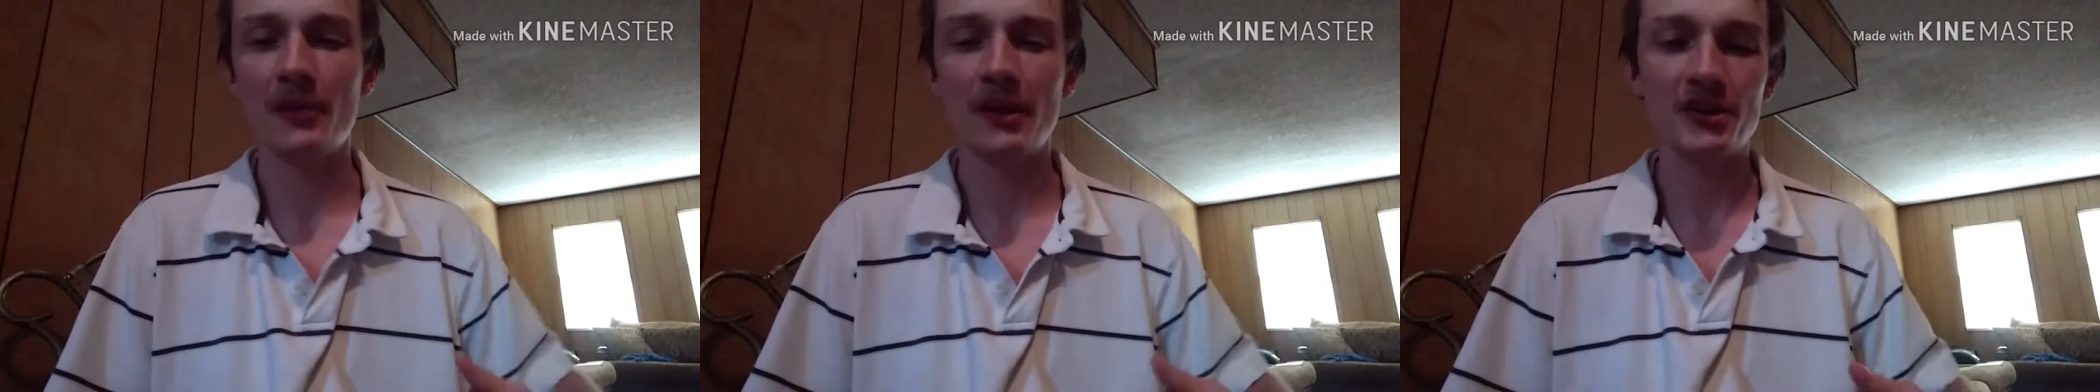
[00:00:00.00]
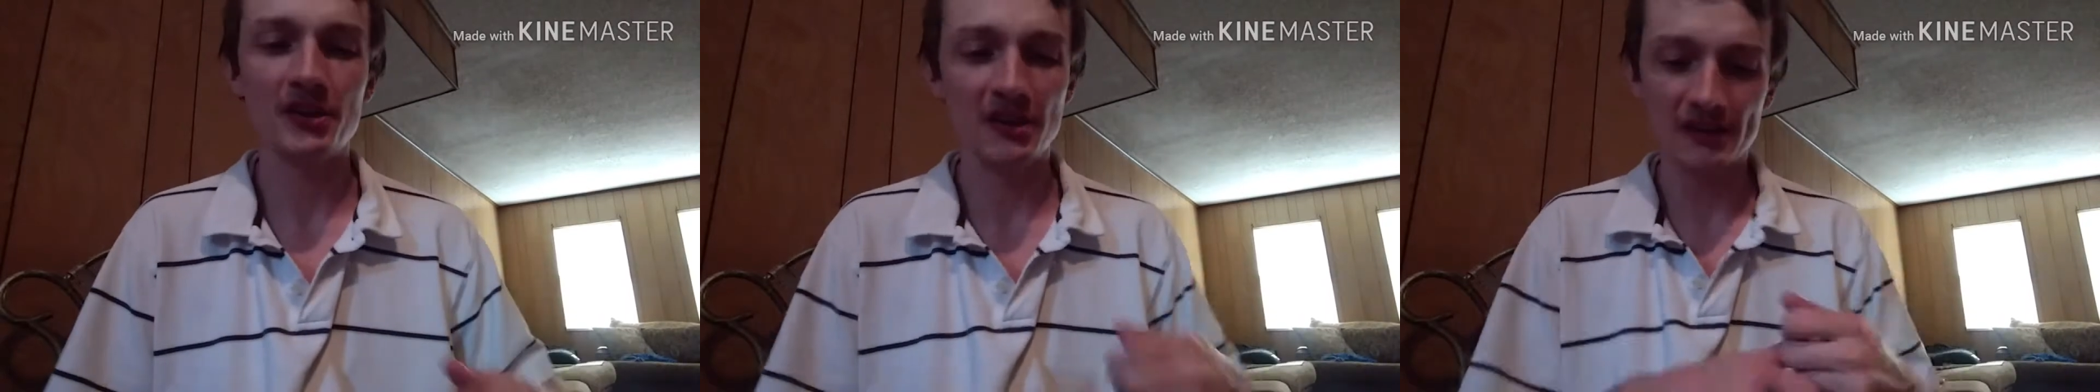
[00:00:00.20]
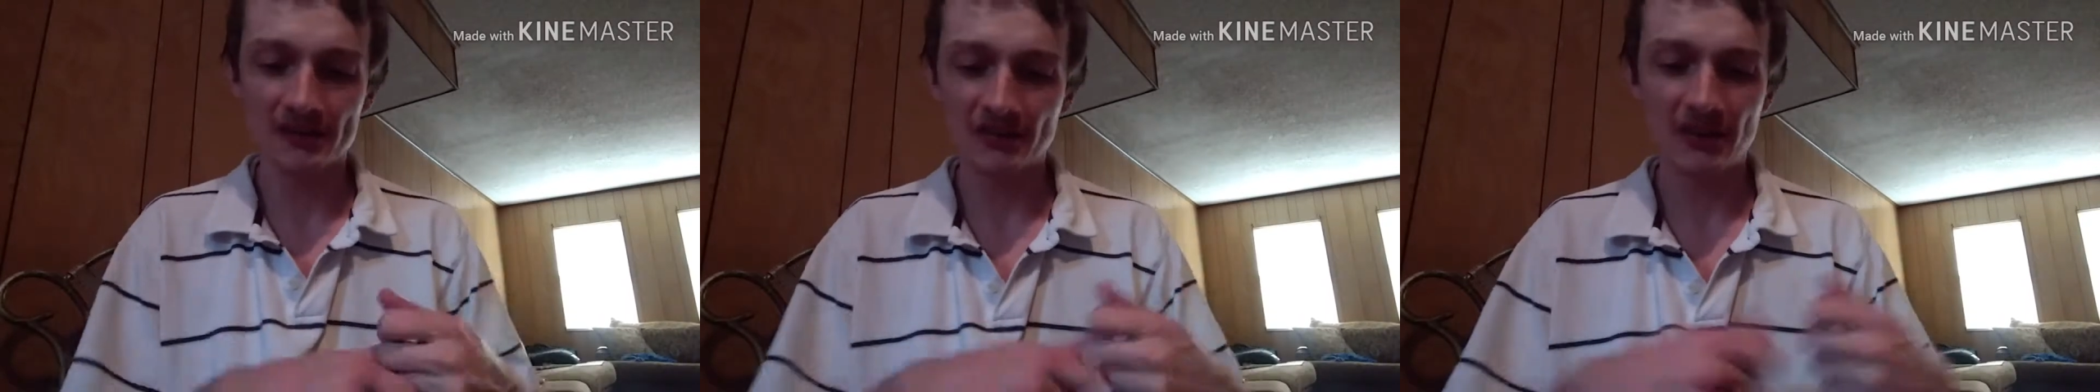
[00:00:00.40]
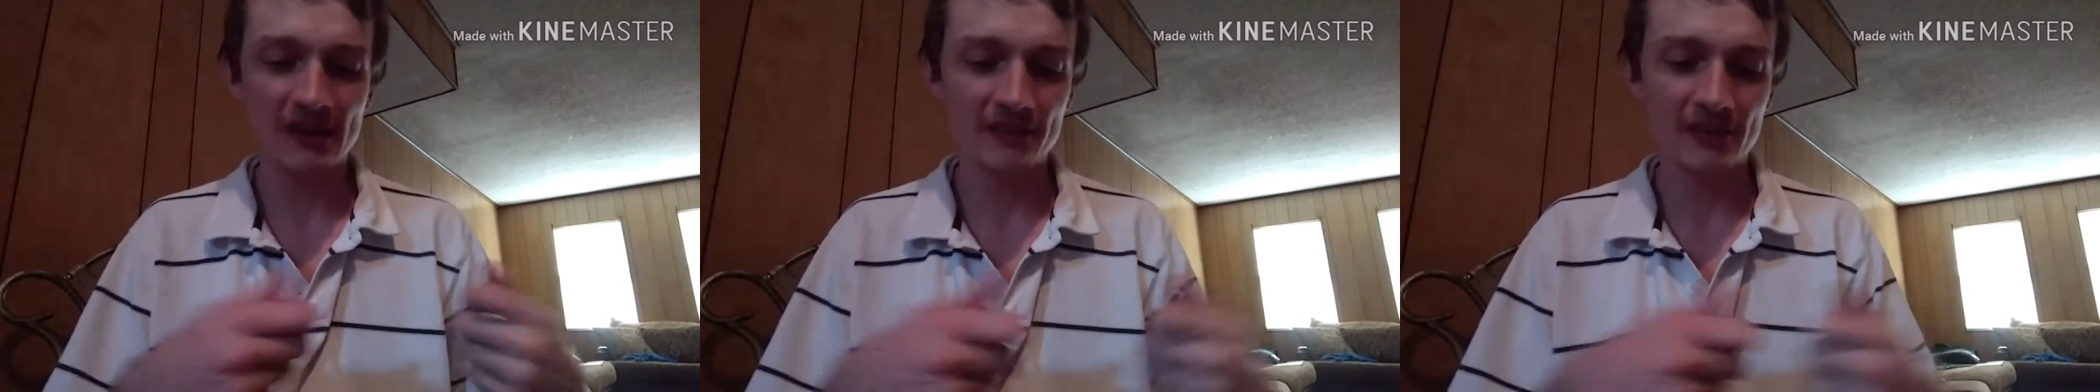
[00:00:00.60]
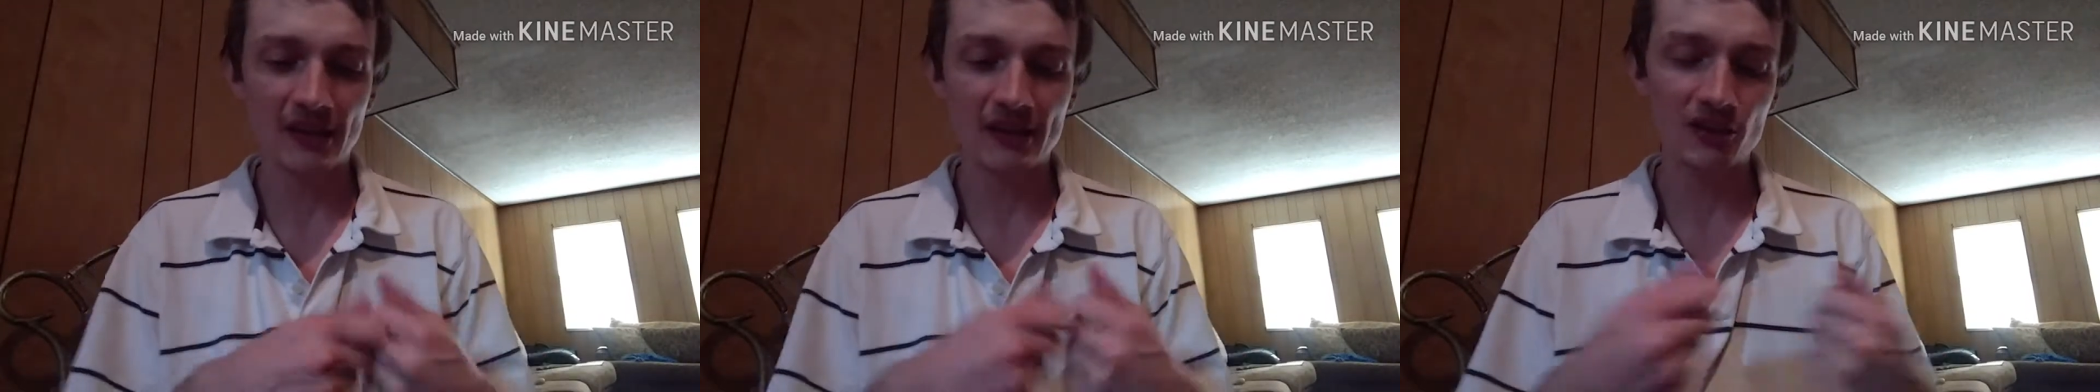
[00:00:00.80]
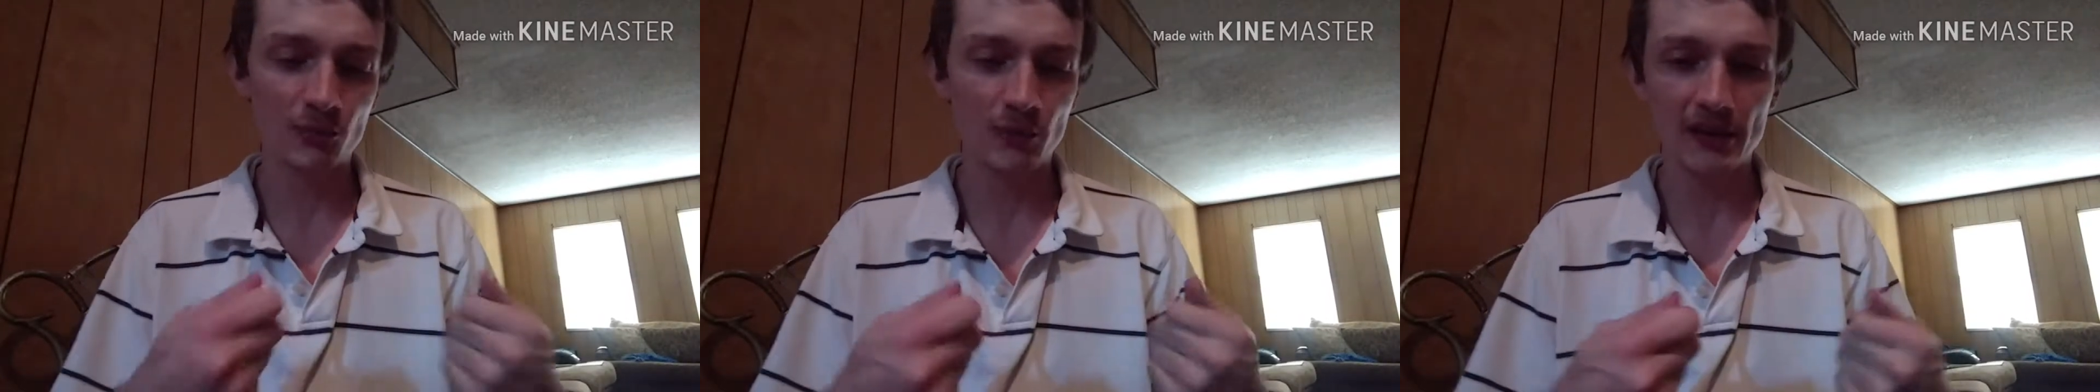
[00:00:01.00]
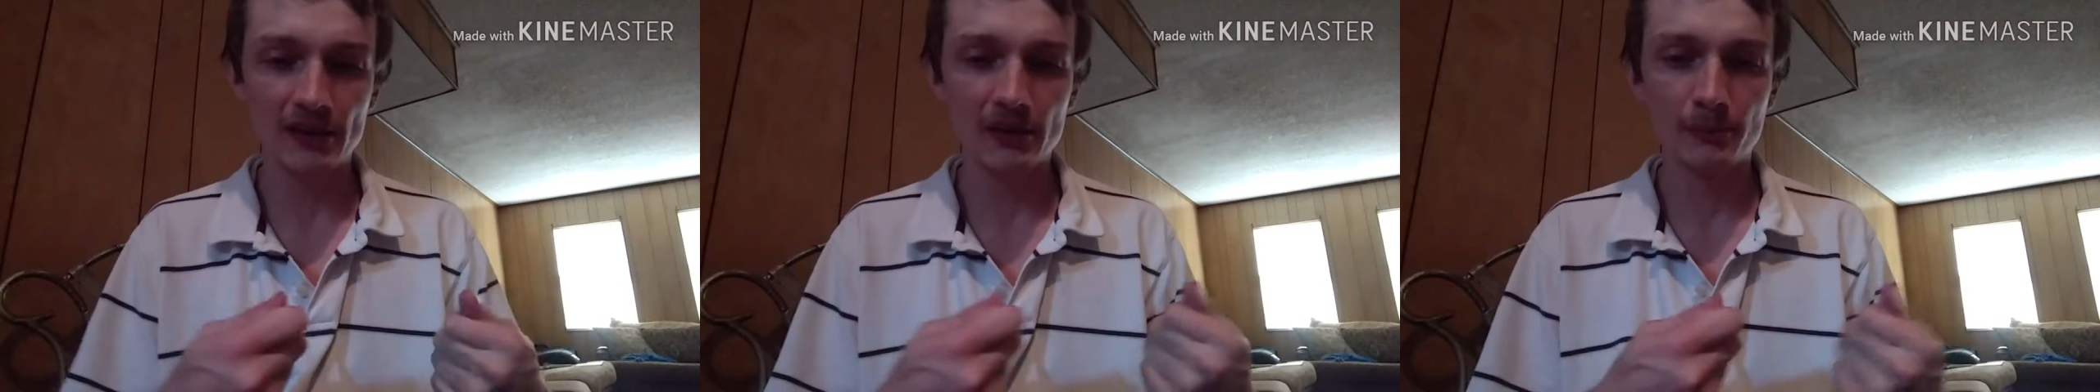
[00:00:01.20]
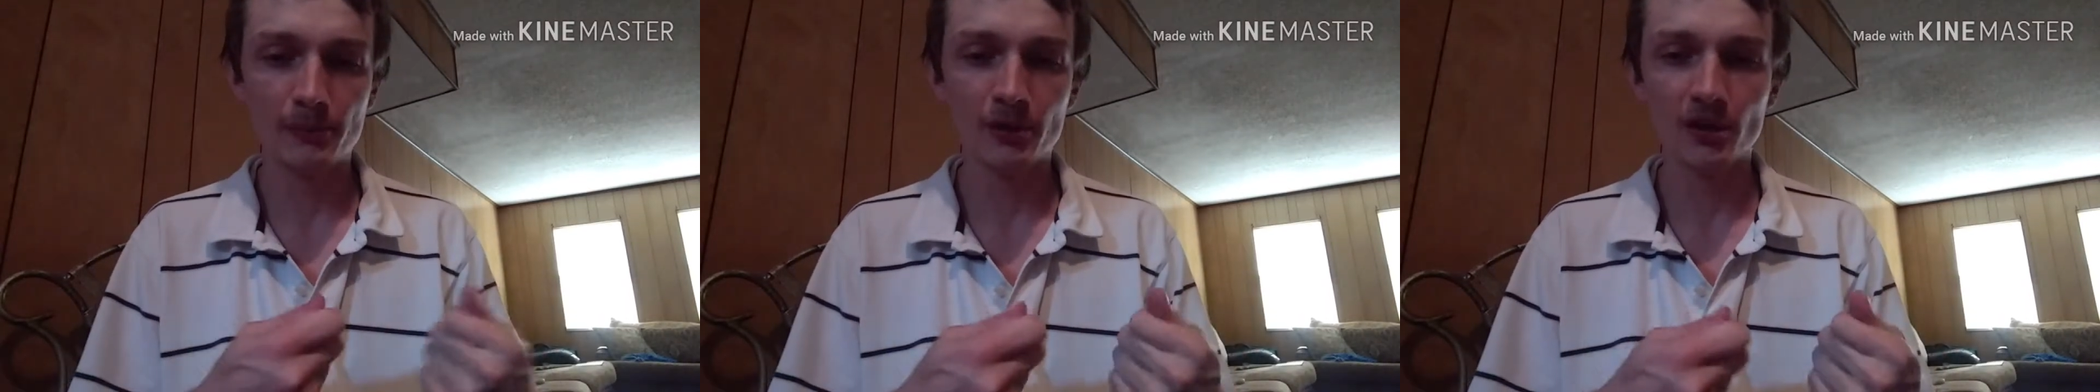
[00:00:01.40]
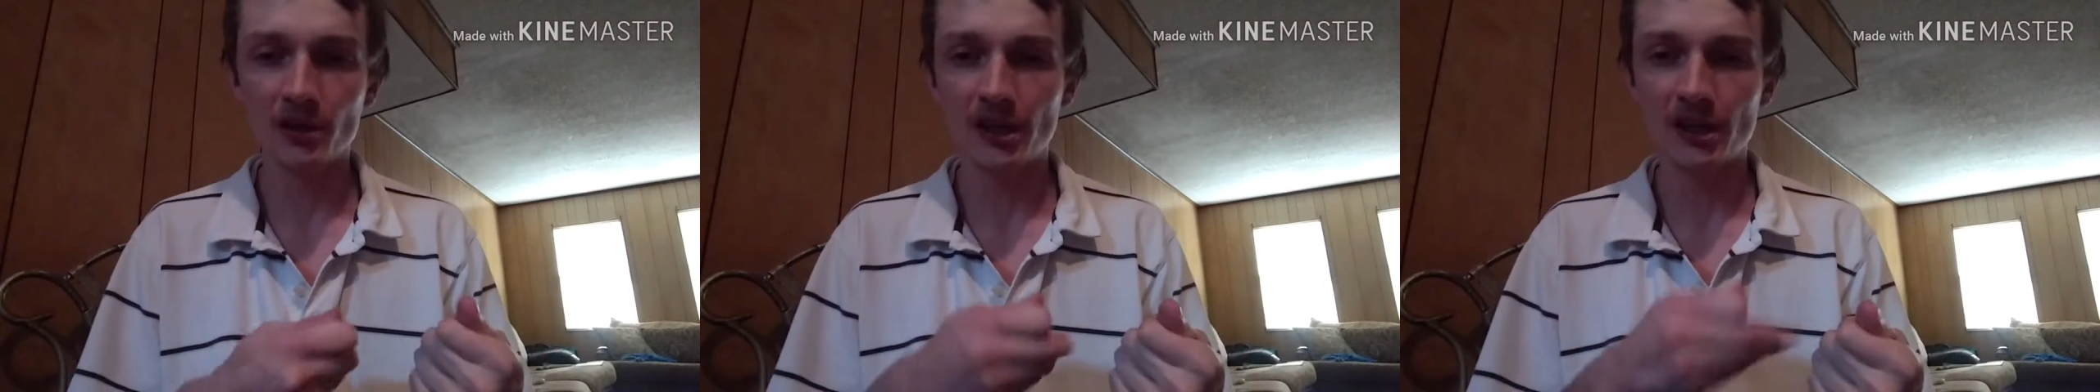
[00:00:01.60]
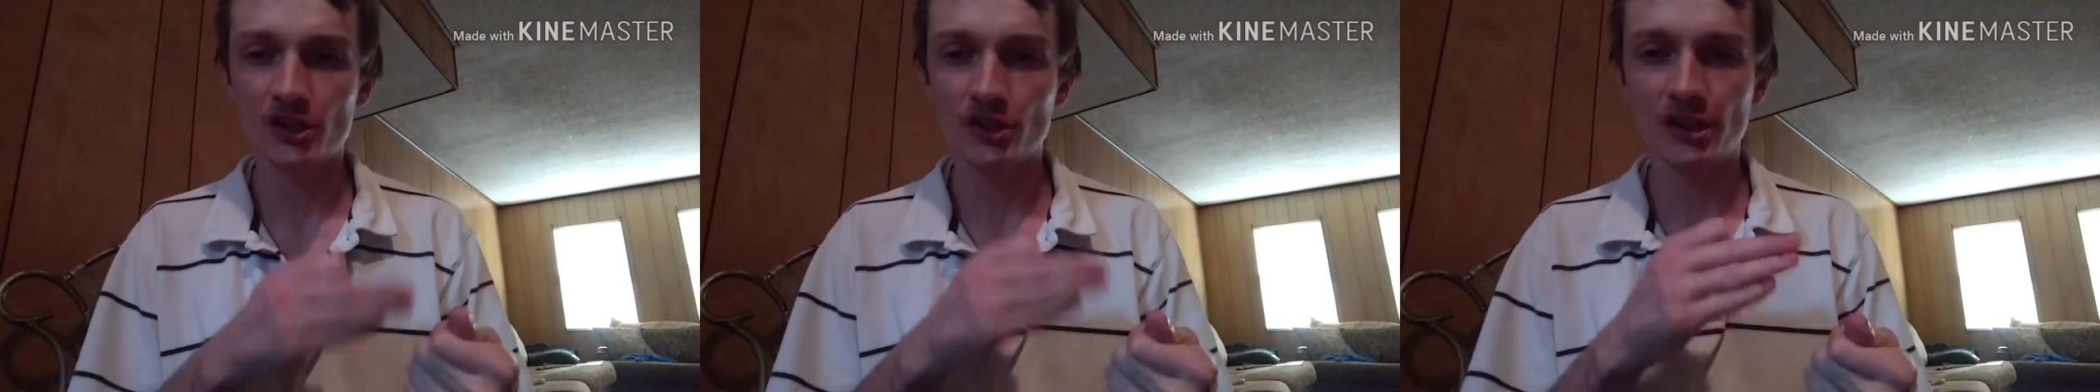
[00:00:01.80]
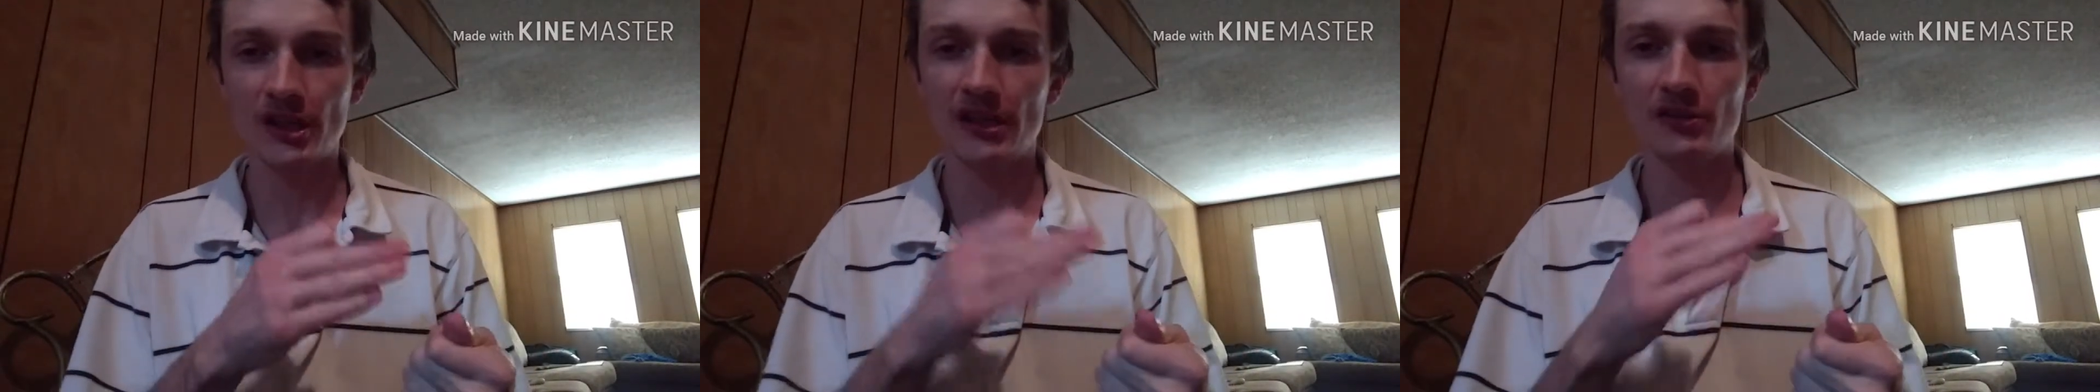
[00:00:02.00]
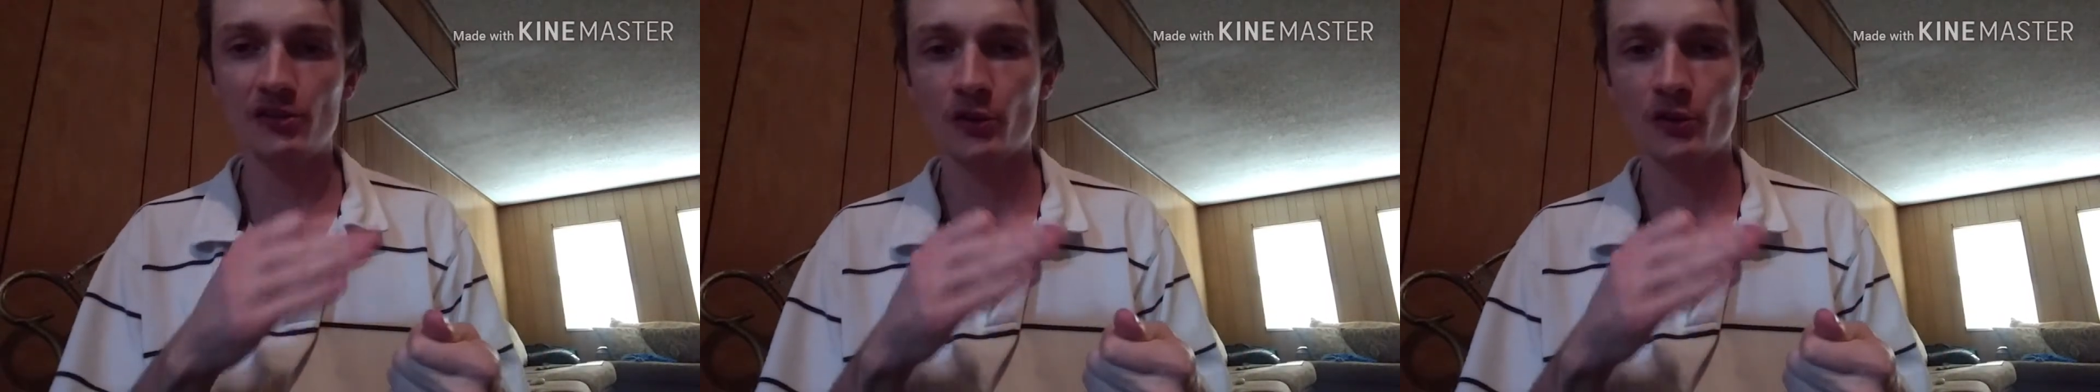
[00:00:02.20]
Like, think of it like you're reading a book and you're getting